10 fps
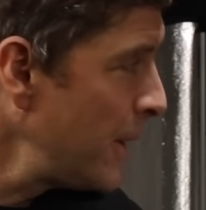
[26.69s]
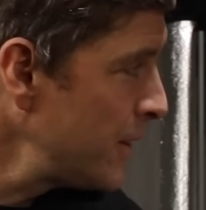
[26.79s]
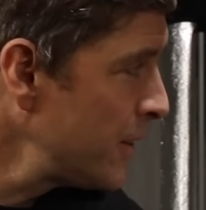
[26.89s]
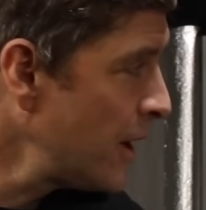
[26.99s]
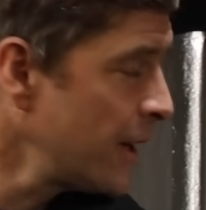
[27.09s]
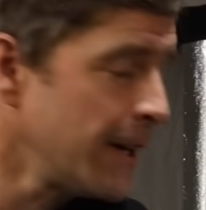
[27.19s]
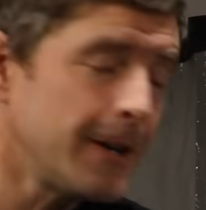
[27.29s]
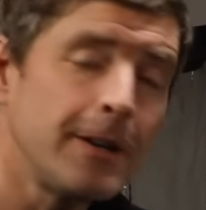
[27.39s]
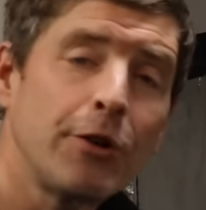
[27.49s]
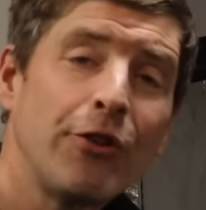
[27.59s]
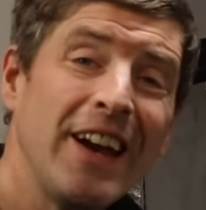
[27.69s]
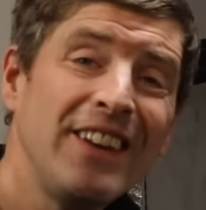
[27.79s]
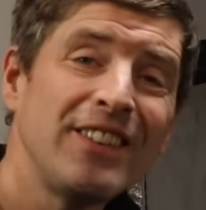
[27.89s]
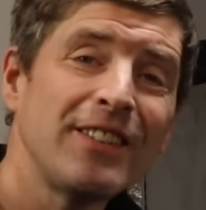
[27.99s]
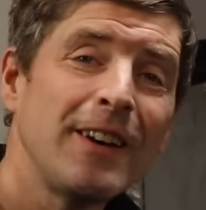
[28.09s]
mounted on here in
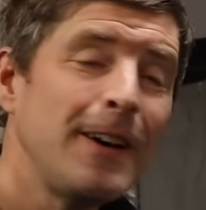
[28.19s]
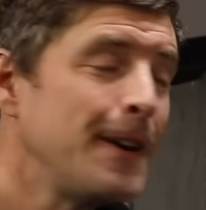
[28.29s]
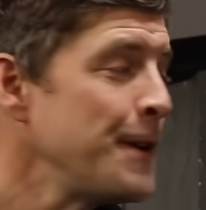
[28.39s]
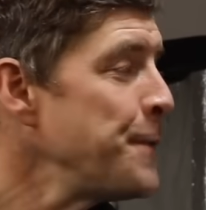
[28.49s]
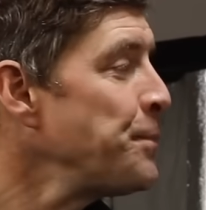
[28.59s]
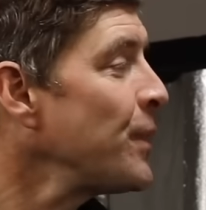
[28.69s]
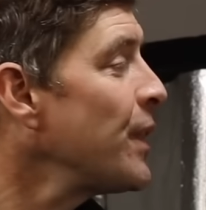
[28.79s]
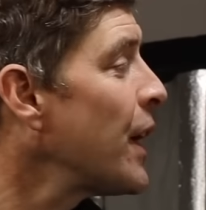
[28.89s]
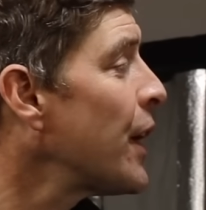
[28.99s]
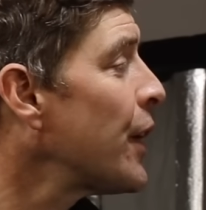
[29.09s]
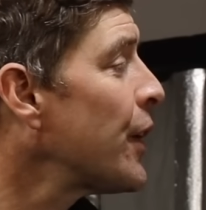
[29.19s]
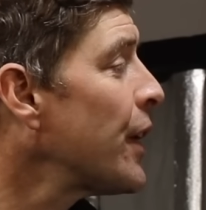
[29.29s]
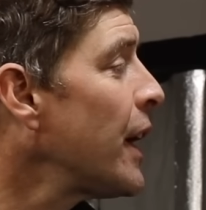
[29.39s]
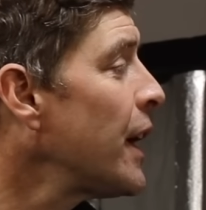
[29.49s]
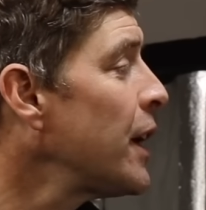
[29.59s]
arrays.
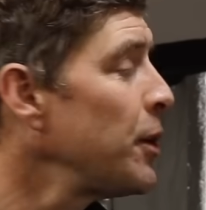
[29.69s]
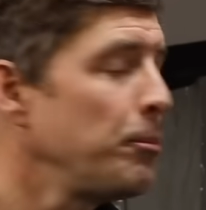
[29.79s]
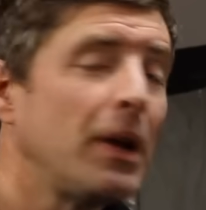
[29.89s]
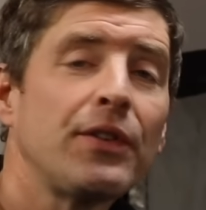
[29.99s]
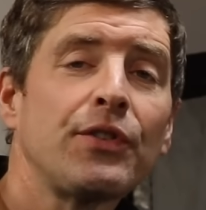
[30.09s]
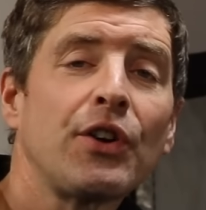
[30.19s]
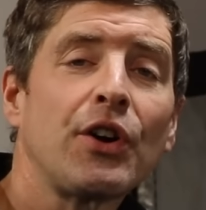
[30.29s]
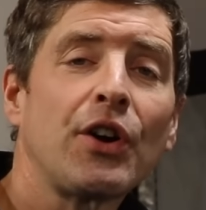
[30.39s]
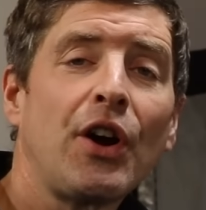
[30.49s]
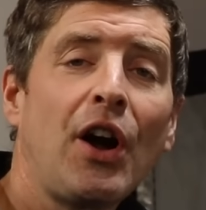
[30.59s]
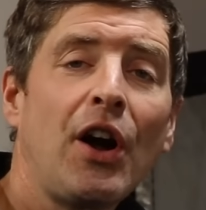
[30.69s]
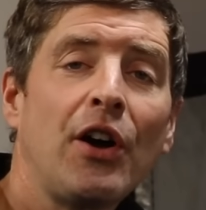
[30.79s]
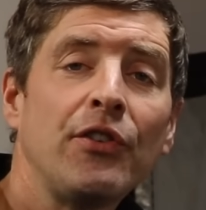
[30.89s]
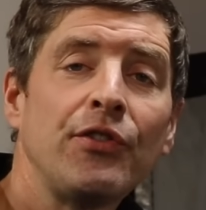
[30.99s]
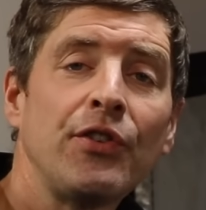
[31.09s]
They're a mixture
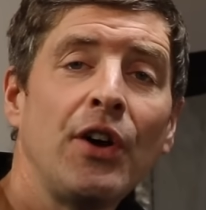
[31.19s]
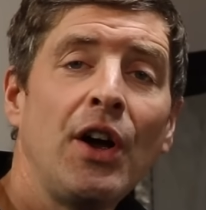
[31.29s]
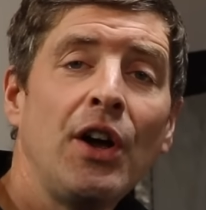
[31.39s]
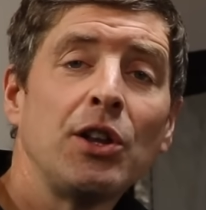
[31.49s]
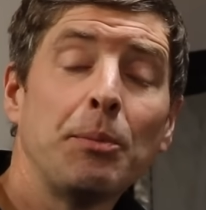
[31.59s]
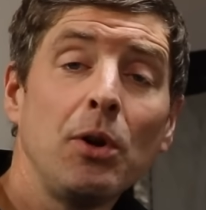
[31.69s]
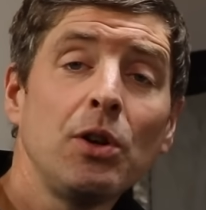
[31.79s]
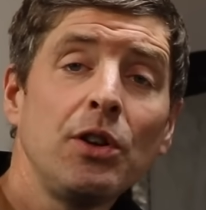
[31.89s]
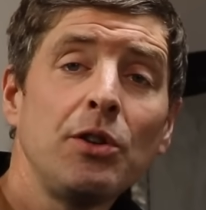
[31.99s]
of, the bulk of